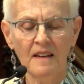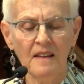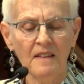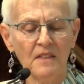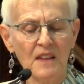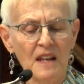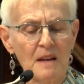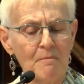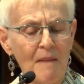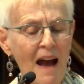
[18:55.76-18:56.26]

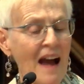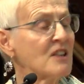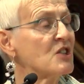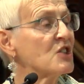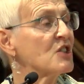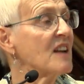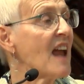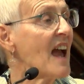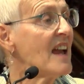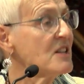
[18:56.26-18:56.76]
The
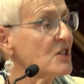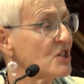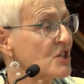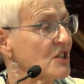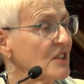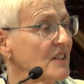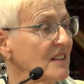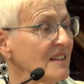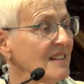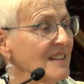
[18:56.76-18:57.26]

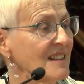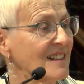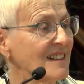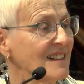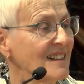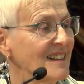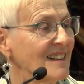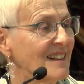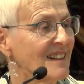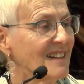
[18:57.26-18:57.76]
imagination,
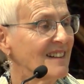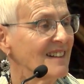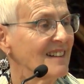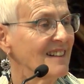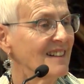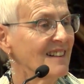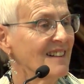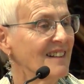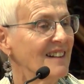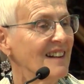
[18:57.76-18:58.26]

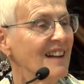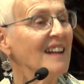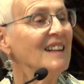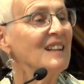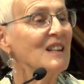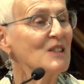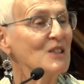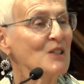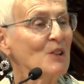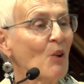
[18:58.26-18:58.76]
in
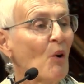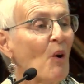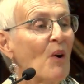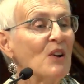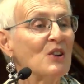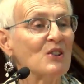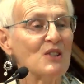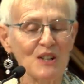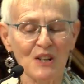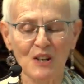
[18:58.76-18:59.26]
its
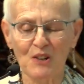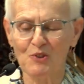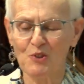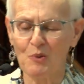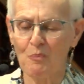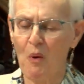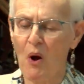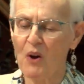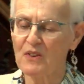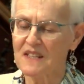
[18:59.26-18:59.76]
loyalty to
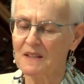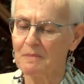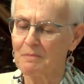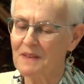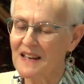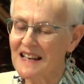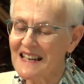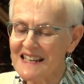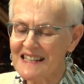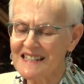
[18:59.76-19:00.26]

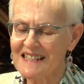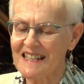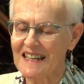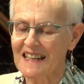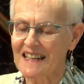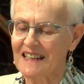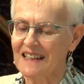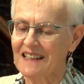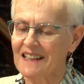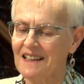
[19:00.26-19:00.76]

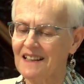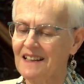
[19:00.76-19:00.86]
possibility,